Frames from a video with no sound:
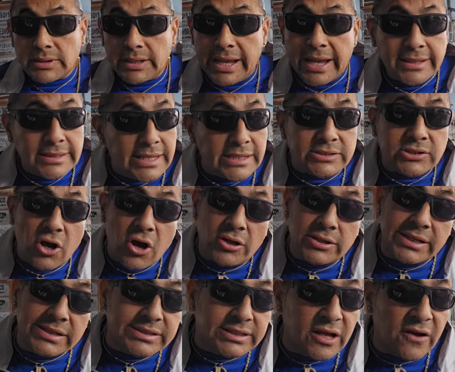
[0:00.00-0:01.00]
And this, all
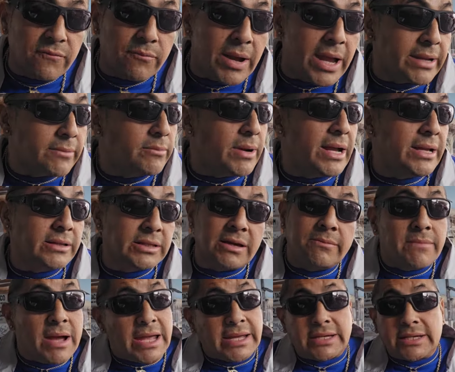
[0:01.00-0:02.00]
this stuff might, might, it
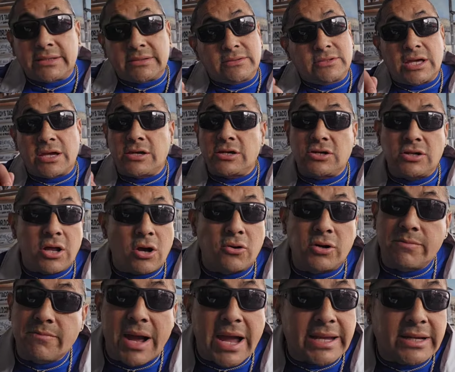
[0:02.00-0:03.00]
might get, you know,
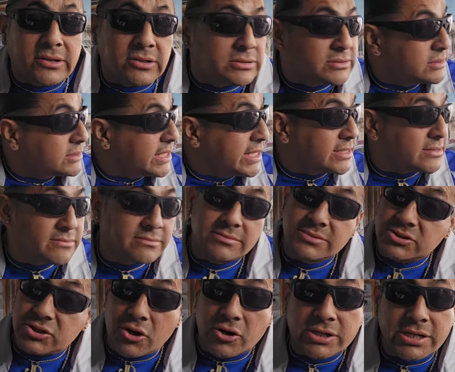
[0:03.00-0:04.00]
it might get
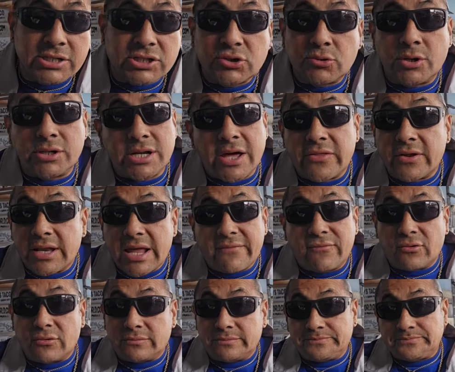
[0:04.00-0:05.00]
turned into another
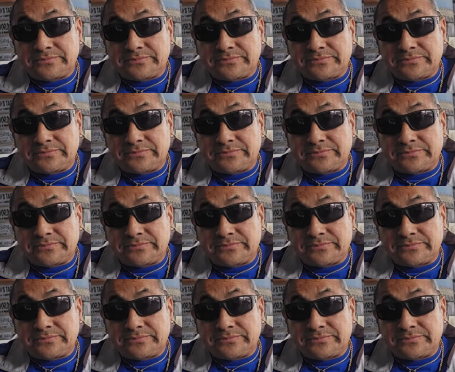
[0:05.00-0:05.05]
level.